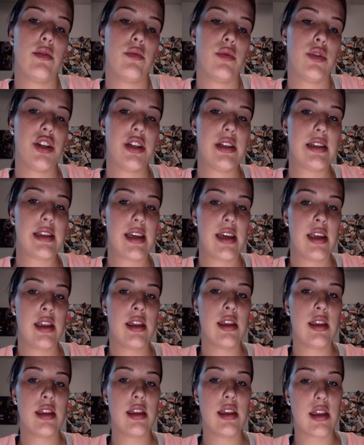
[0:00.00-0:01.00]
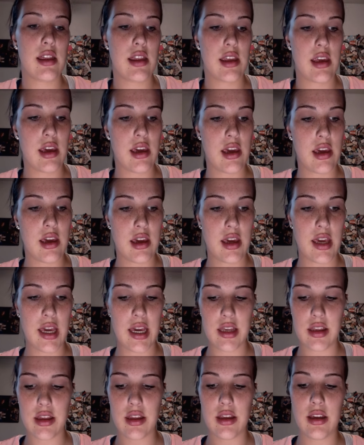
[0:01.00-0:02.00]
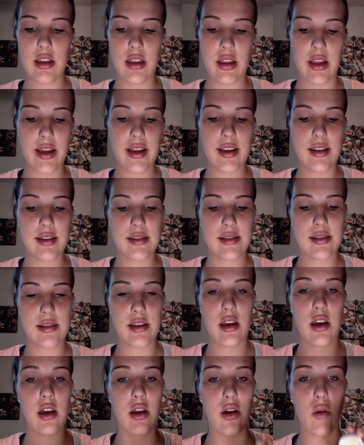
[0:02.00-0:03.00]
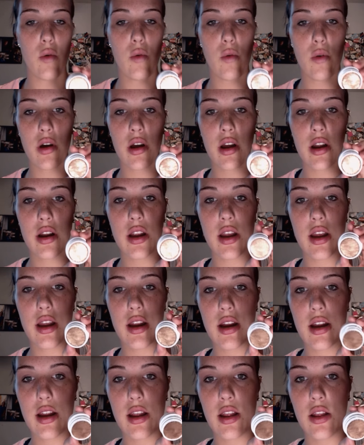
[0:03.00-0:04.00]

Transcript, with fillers: which is in the Kathleen Lights quad, and it